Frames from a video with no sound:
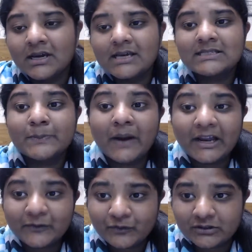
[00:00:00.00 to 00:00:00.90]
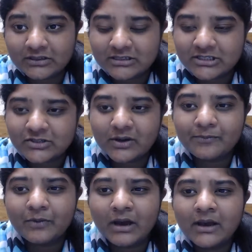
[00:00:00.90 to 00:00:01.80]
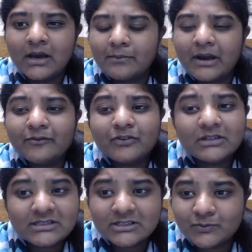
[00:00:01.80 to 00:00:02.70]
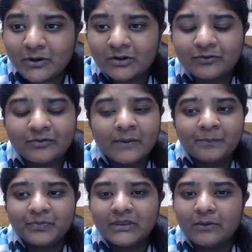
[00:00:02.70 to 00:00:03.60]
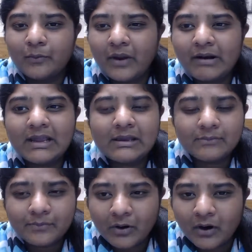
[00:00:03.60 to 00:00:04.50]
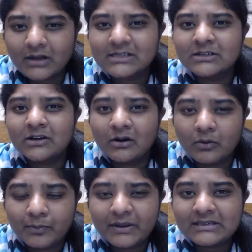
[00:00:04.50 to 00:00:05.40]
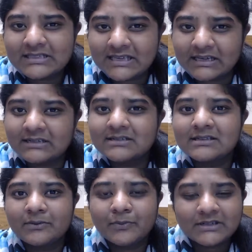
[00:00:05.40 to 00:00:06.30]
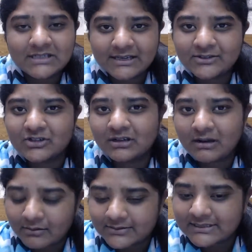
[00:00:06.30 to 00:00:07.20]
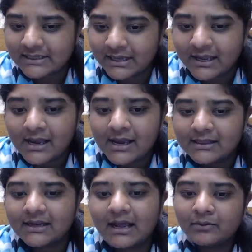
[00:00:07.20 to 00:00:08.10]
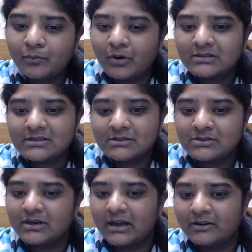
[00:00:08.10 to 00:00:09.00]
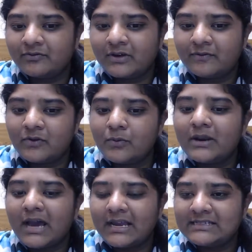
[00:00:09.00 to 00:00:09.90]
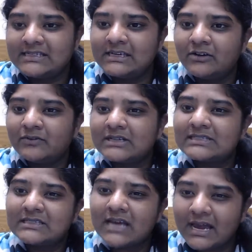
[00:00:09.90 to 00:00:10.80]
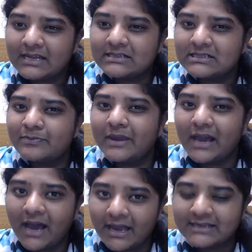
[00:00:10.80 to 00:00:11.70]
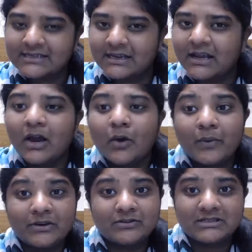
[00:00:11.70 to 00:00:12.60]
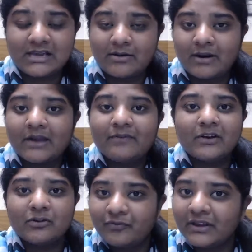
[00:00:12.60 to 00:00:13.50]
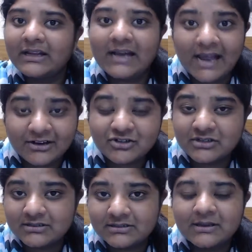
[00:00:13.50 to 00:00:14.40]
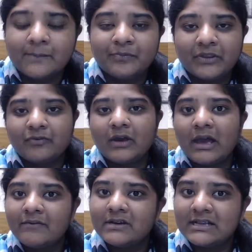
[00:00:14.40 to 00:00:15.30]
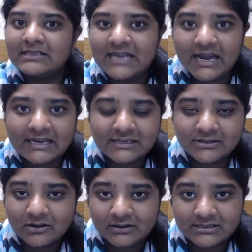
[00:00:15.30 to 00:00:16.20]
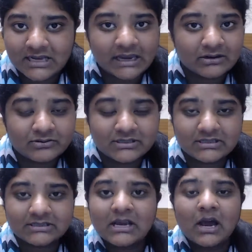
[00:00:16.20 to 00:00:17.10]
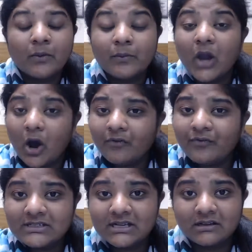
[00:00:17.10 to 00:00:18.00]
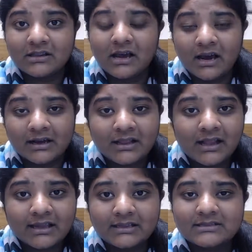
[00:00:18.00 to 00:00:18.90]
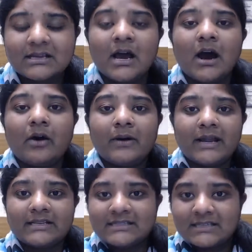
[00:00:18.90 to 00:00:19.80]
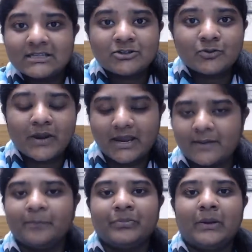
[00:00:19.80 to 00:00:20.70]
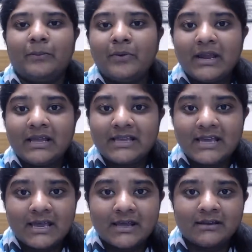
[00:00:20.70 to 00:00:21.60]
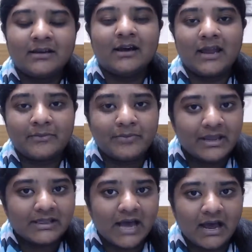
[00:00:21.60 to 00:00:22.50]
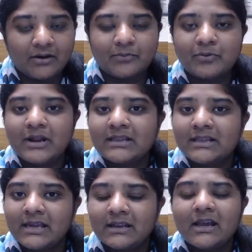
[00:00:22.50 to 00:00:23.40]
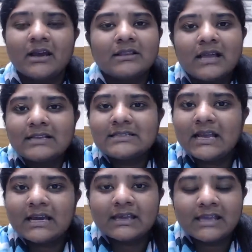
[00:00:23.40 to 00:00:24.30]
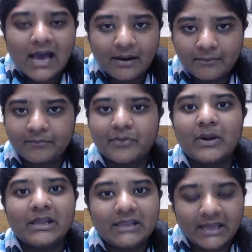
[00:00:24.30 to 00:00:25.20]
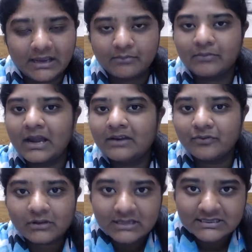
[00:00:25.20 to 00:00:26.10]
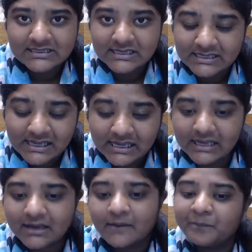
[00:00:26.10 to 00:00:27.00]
is mindfulness. So mindfulness is one of the very important coping skills that we teach in counseling, that I wanted to kind of give you an idea of the science behind it. We do say, right, when you're feeling anxious, if you have an anxiety disorder diagnosis, we often tell our clients, all right, sit straight, breathe in and breathe out. Breathe in, that's like, yeah, breathing, mindfulness technique.